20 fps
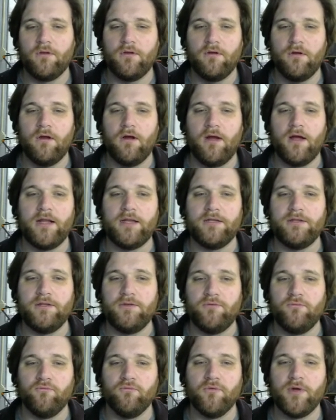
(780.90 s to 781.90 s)
all right,
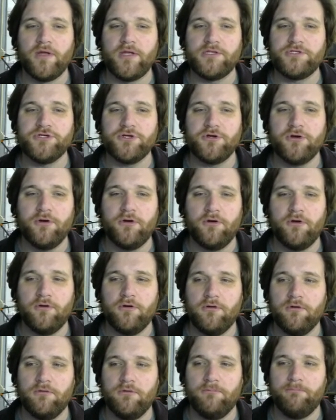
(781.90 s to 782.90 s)
read your
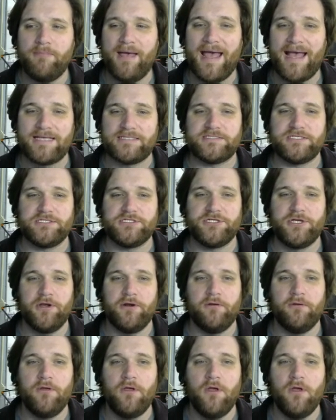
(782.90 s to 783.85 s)
passage here.